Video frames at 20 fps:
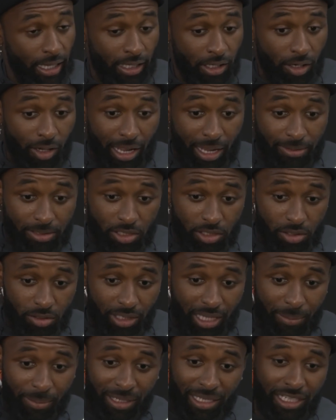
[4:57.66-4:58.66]
Yeah, no,
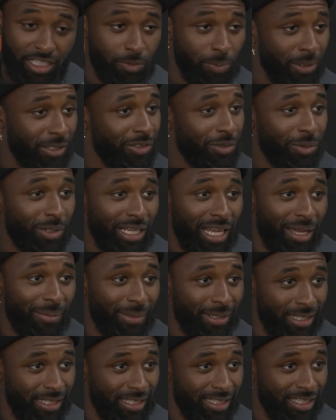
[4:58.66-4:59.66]
absolutely. I mean, he's been through a lot,
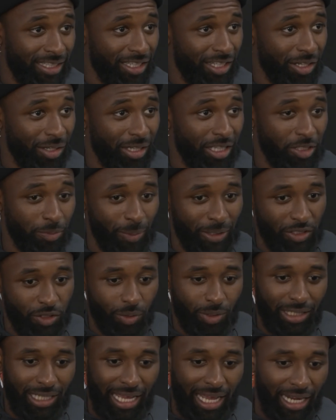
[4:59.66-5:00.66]
man. You know, he's been
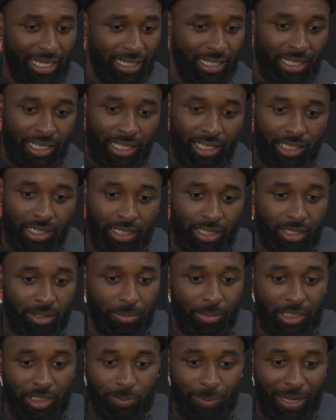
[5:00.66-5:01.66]
through a
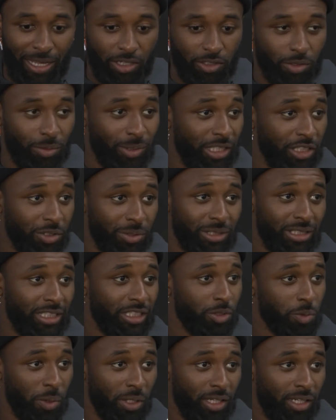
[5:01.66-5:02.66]
lot. He's battled through injuries
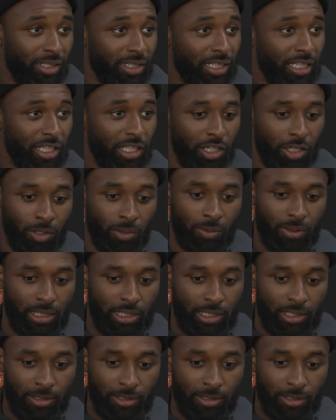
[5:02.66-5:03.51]
as well, you know.